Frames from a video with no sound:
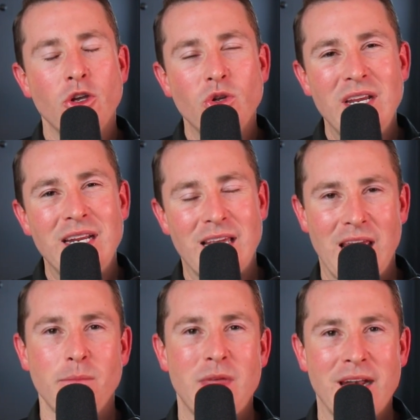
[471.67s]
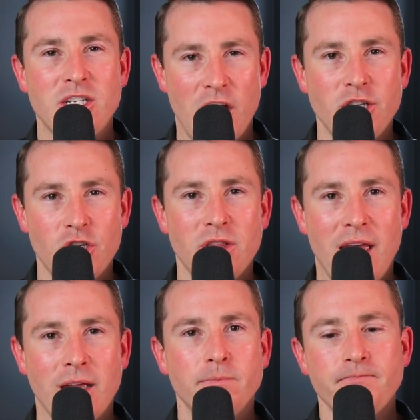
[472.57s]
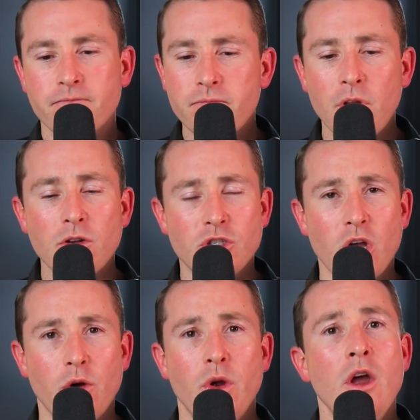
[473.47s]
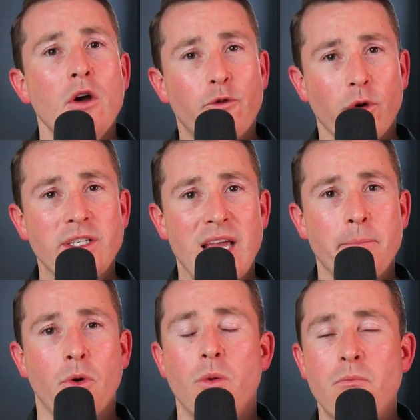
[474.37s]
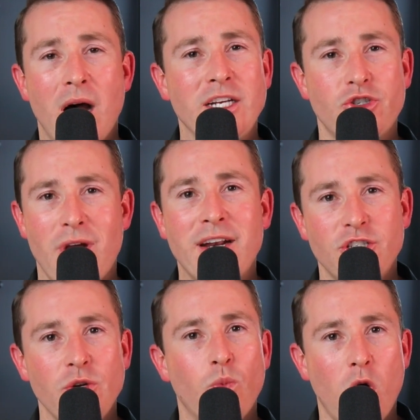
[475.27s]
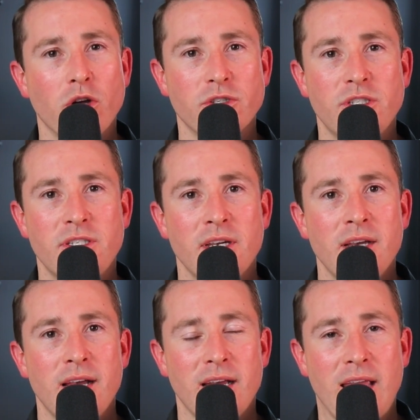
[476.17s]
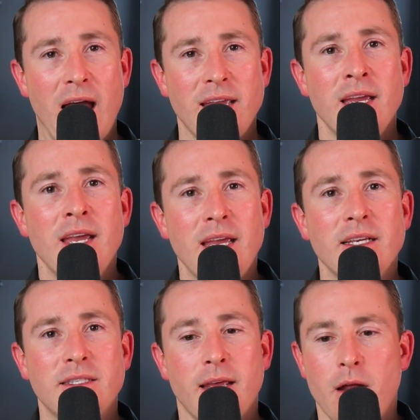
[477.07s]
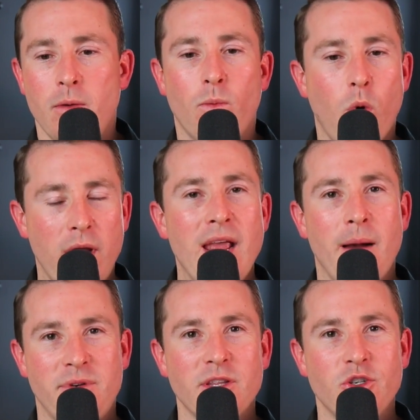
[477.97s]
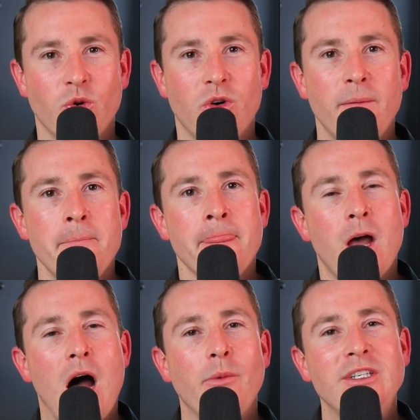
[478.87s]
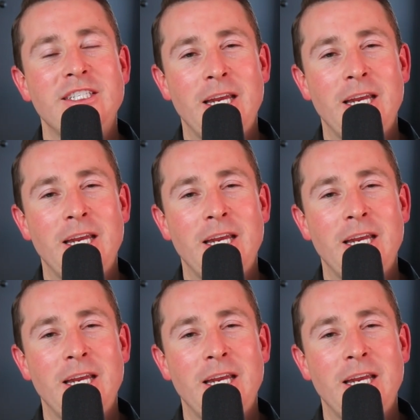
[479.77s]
You need to keep that attention there. So, for example, my strategy was, is that walking up to the door, I would